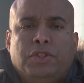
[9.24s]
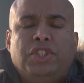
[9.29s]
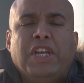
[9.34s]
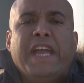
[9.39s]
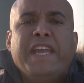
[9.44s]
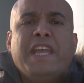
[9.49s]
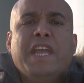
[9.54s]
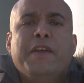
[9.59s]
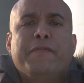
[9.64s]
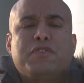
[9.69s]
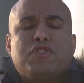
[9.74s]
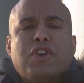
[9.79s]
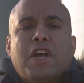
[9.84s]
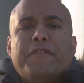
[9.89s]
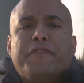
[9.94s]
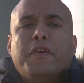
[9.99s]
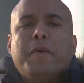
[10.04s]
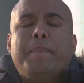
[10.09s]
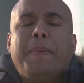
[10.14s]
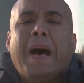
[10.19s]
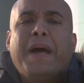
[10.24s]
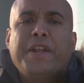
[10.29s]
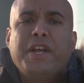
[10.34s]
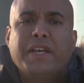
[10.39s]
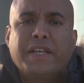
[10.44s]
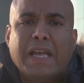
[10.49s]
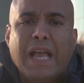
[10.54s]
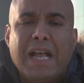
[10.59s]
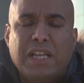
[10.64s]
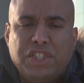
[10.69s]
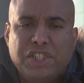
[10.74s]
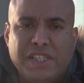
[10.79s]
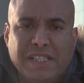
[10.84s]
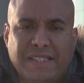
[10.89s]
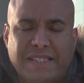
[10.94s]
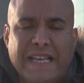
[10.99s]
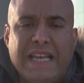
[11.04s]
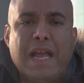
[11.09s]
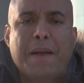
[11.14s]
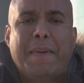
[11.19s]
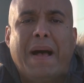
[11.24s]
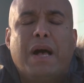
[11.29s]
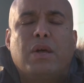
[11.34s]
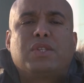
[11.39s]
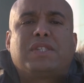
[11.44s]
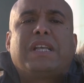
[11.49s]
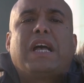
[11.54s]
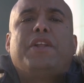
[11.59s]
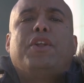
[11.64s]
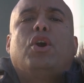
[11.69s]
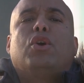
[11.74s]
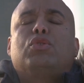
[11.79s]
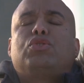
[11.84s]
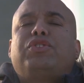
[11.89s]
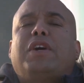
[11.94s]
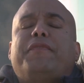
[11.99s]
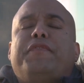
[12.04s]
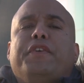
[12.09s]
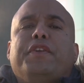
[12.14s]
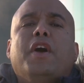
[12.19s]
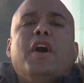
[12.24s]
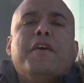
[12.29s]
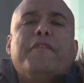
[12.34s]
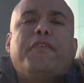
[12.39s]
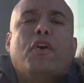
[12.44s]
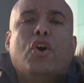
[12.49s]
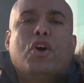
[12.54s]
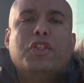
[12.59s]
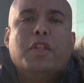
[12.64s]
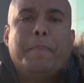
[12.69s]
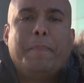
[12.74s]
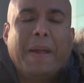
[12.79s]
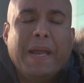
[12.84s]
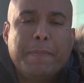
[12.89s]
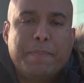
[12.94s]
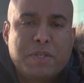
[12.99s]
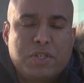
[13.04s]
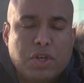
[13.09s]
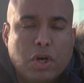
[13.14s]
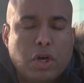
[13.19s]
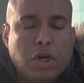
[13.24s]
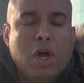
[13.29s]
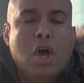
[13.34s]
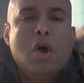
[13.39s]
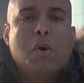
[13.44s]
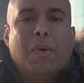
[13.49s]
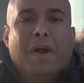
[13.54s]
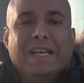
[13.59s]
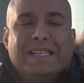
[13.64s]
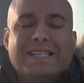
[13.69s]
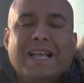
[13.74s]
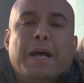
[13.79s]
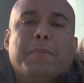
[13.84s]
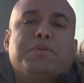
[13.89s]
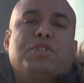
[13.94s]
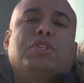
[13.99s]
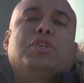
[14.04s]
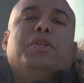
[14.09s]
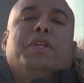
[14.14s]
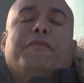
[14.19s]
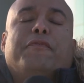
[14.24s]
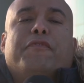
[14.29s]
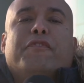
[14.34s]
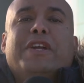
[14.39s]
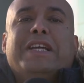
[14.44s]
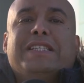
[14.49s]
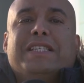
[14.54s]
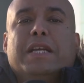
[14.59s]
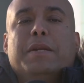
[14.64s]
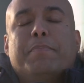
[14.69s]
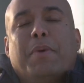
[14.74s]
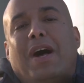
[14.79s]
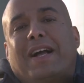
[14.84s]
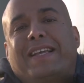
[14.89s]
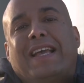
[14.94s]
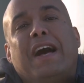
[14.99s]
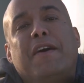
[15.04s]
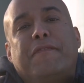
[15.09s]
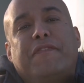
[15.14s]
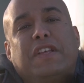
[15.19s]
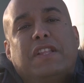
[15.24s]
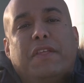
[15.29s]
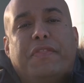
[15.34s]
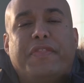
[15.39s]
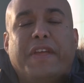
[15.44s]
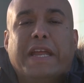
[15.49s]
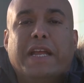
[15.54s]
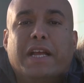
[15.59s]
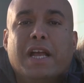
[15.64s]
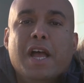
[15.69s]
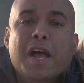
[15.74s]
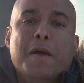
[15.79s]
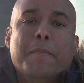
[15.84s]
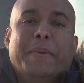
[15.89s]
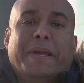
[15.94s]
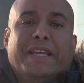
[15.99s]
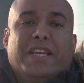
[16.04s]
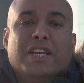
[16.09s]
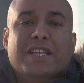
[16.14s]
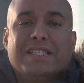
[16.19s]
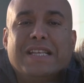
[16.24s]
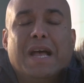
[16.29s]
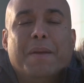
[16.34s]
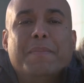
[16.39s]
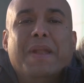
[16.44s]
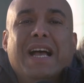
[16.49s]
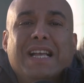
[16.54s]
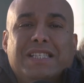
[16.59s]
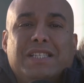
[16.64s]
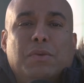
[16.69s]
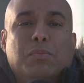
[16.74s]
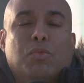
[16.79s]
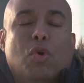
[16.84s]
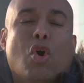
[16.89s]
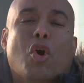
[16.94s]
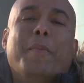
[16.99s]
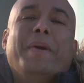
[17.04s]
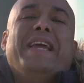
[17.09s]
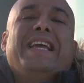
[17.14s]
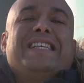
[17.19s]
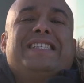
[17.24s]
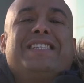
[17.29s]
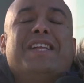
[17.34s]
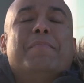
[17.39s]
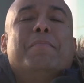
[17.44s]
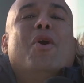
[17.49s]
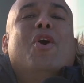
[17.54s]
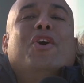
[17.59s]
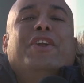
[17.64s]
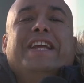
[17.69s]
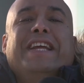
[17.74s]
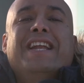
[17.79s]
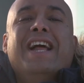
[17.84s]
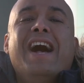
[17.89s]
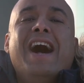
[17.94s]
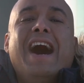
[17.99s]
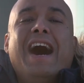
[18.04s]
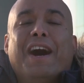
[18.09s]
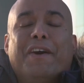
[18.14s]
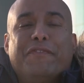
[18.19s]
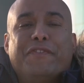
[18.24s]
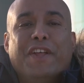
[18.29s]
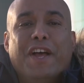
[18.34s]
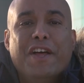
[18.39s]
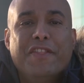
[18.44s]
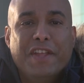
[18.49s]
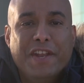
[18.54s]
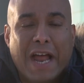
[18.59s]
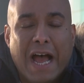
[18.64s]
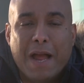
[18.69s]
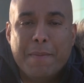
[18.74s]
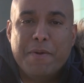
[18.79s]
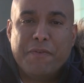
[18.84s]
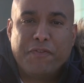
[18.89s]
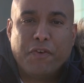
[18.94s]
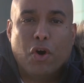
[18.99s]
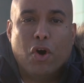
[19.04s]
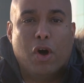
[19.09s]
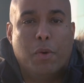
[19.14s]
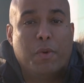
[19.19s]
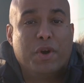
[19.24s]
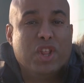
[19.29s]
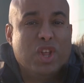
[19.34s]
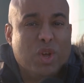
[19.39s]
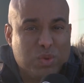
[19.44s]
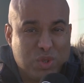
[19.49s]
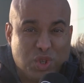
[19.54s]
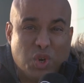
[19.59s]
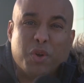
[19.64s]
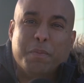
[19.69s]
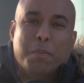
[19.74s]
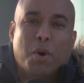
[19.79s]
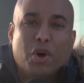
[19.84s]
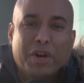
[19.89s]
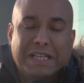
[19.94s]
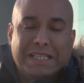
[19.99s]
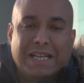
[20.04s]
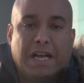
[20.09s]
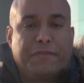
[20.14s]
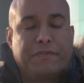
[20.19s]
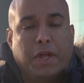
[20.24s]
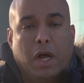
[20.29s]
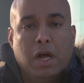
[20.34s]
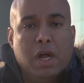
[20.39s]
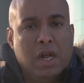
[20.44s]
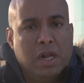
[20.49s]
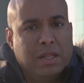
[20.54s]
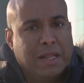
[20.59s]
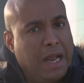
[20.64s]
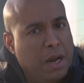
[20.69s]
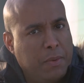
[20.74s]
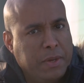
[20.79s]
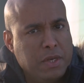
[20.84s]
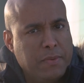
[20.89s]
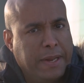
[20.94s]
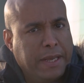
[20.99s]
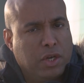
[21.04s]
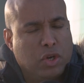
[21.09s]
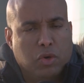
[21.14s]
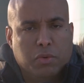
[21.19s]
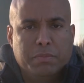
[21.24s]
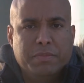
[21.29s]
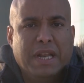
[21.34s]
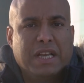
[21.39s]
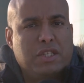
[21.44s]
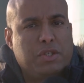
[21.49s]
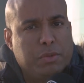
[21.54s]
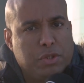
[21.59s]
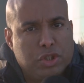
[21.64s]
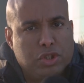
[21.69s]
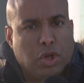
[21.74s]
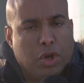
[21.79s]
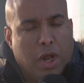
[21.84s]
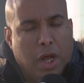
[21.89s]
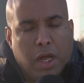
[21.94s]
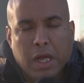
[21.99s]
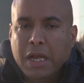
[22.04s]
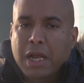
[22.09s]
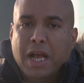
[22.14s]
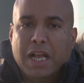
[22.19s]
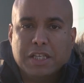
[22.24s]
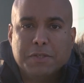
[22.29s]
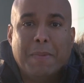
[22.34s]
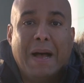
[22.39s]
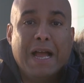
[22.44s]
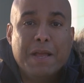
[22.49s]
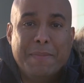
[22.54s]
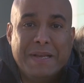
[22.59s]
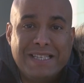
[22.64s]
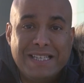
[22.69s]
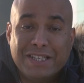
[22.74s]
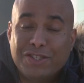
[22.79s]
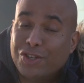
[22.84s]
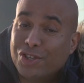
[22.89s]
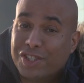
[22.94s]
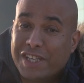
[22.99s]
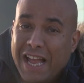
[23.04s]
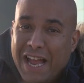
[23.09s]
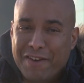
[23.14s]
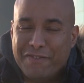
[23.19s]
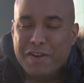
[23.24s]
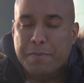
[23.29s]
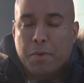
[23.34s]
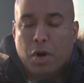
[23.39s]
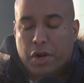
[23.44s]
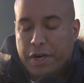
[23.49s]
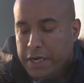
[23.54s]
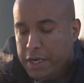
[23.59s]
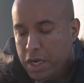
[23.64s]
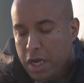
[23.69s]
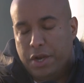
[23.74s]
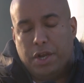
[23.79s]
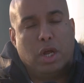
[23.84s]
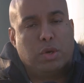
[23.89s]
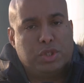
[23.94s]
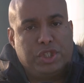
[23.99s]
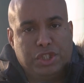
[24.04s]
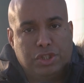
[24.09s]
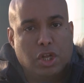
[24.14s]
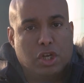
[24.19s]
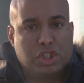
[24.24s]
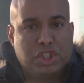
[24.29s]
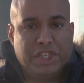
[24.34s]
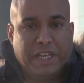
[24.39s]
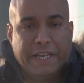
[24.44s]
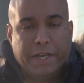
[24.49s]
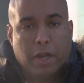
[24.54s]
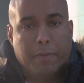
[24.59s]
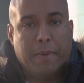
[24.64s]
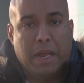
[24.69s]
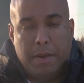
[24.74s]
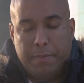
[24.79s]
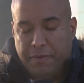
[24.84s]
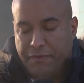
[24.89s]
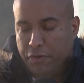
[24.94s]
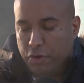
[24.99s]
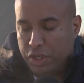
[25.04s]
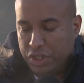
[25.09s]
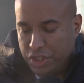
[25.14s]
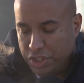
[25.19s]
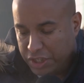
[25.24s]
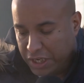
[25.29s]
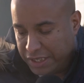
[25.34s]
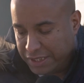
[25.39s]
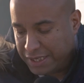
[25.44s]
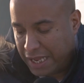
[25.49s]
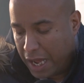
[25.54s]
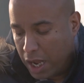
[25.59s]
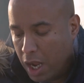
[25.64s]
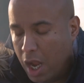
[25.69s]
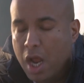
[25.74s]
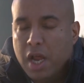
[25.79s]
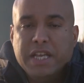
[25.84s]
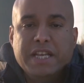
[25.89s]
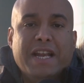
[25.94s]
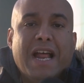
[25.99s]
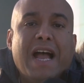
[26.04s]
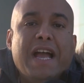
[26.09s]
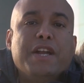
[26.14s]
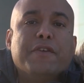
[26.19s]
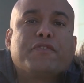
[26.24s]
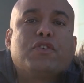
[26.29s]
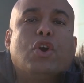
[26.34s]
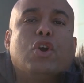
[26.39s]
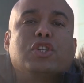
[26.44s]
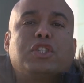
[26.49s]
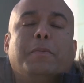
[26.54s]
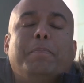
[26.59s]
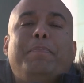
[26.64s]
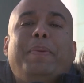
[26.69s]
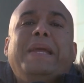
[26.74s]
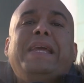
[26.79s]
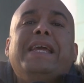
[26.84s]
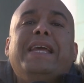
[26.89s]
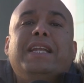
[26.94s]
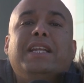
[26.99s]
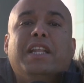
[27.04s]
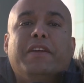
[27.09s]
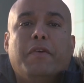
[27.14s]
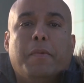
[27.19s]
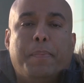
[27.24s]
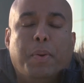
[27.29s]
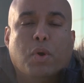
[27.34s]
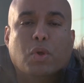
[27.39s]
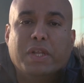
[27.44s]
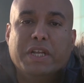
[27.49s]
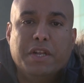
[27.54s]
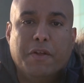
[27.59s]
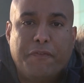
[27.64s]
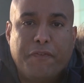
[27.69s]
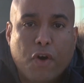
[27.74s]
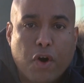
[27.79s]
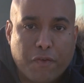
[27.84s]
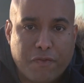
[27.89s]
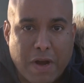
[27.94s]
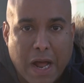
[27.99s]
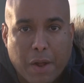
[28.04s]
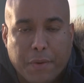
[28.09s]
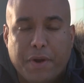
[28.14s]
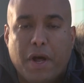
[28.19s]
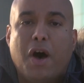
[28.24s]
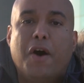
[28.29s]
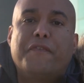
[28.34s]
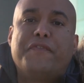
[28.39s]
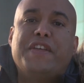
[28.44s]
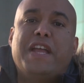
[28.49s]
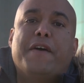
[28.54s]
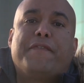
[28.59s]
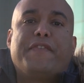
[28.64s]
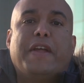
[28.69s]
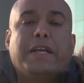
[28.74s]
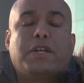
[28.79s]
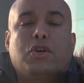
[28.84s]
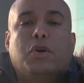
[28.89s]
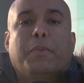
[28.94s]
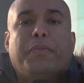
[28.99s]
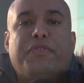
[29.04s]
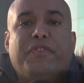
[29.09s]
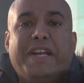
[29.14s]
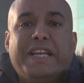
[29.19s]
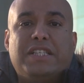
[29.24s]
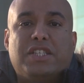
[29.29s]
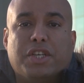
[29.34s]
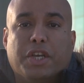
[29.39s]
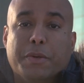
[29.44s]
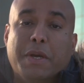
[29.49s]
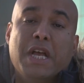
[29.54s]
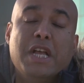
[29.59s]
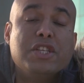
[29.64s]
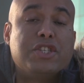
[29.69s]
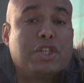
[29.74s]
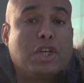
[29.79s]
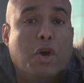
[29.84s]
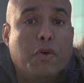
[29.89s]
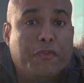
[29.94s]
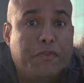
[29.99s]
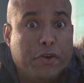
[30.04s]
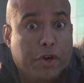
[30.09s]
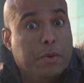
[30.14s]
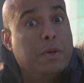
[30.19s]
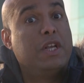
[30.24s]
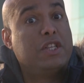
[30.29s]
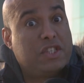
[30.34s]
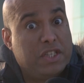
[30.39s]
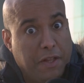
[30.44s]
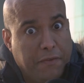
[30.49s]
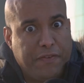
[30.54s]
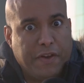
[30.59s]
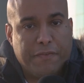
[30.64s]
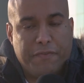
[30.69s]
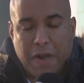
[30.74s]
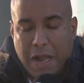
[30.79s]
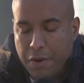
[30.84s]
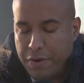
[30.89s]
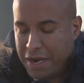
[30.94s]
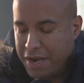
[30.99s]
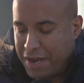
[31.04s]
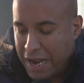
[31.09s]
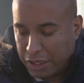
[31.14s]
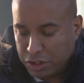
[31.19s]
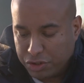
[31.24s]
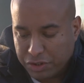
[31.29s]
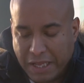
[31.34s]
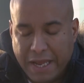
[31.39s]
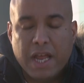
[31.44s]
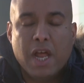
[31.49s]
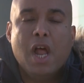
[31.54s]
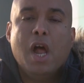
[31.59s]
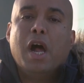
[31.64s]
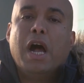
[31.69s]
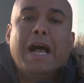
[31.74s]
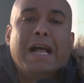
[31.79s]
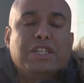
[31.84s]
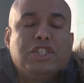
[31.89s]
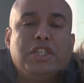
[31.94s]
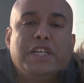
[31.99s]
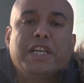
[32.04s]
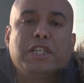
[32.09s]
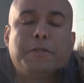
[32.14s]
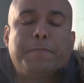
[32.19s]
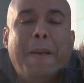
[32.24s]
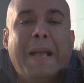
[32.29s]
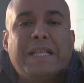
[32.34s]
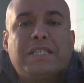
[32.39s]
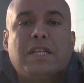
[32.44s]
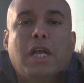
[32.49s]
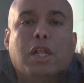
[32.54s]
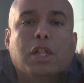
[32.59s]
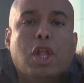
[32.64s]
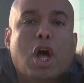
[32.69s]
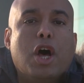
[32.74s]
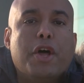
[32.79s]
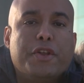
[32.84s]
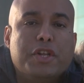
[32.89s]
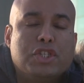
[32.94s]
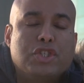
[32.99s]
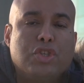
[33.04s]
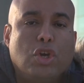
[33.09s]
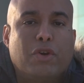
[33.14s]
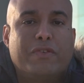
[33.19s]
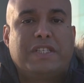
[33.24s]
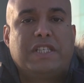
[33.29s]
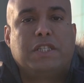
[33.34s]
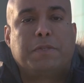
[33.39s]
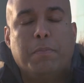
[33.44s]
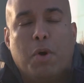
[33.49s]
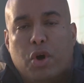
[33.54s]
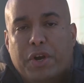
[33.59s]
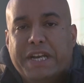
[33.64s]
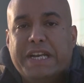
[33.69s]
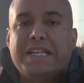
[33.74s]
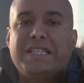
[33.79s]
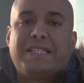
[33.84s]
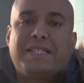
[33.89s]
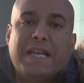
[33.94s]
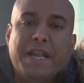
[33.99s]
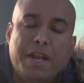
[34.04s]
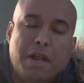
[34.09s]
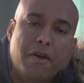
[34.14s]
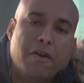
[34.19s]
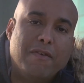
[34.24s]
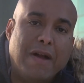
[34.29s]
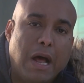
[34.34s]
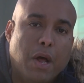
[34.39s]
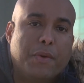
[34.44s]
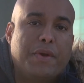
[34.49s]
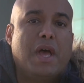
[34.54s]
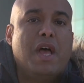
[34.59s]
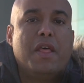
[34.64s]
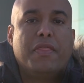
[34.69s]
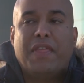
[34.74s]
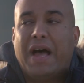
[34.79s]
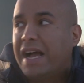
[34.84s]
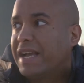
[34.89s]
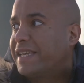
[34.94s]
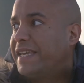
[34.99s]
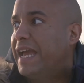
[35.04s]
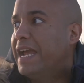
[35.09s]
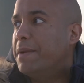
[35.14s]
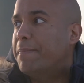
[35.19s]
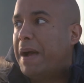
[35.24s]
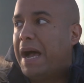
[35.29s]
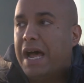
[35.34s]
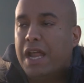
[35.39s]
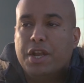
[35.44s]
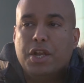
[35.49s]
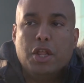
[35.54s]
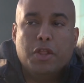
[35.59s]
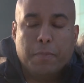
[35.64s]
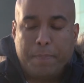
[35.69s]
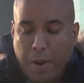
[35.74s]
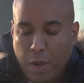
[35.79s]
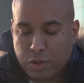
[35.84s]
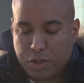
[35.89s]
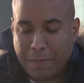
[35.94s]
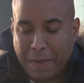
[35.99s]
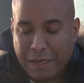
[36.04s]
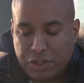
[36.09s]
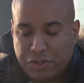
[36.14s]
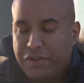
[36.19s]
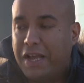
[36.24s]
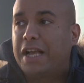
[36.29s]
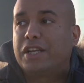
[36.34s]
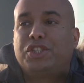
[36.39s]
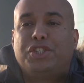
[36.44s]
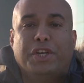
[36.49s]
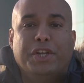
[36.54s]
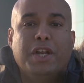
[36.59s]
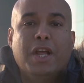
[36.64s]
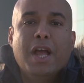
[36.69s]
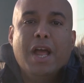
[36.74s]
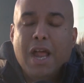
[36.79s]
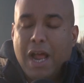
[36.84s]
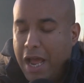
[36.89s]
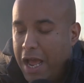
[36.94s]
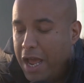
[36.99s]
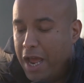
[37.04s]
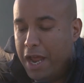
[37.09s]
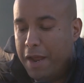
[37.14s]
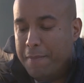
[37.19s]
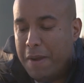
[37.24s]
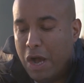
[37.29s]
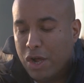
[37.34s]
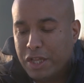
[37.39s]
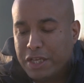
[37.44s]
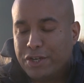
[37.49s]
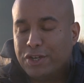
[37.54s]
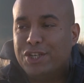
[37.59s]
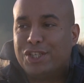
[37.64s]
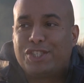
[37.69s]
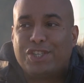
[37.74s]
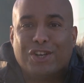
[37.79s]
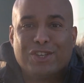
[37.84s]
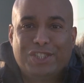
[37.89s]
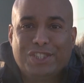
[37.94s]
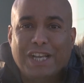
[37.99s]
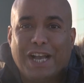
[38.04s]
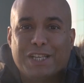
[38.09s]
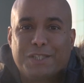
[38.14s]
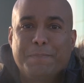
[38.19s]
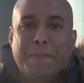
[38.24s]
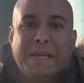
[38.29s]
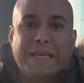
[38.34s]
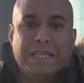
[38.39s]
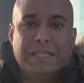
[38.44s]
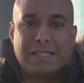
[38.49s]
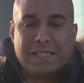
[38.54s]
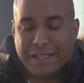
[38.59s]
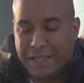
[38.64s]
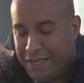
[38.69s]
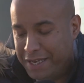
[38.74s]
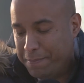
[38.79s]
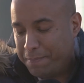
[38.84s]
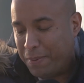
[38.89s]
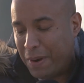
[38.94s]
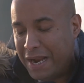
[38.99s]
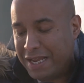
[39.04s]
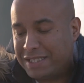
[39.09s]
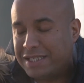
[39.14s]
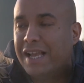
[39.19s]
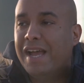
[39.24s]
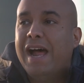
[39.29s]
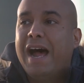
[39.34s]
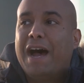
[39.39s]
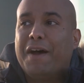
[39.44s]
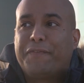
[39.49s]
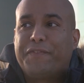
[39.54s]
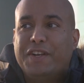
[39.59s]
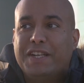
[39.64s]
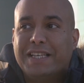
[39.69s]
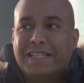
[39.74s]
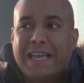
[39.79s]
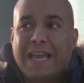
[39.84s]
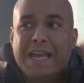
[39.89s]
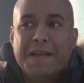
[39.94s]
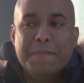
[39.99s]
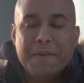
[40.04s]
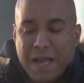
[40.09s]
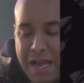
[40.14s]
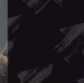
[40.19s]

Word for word: Jay here for Stretford Paddock. As you can see, I'm outside Old Trafford for the paper tuck, where it's absolutely freezing, but I can't feel a thing because I'm nice and warm. It's the morning after the night before, and one of those good mornings after, like when you wake up next to a stunner, as my missus does every morning. And no, she's not cheating on me before you suggest that. United, of course, beating Liverpool in the fourth round of the FA Cup 3-2 to go through to the fifth round, naturally. As you'd expect, a lot of the stories this morning centre around that game and the post-match reaction. Ole Gunnar Solskjaer speaking to the press after the game,